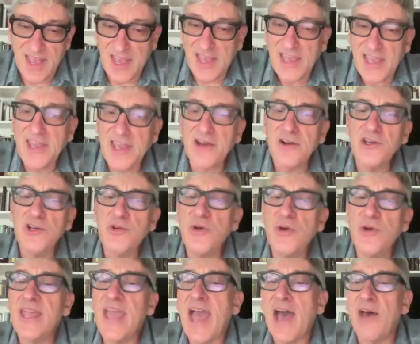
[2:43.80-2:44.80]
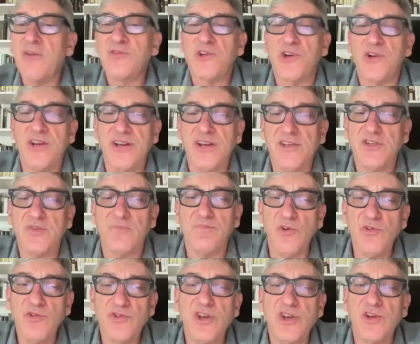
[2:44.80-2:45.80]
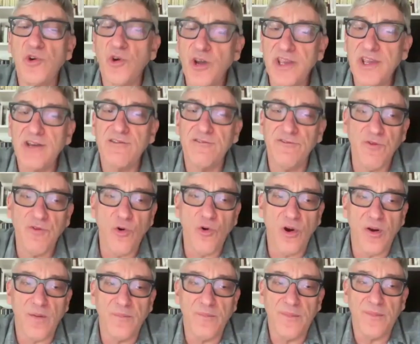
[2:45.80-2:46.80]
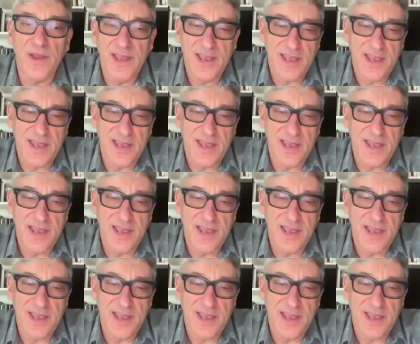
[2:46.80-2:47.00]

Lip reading: Here you encounter in its most annoying form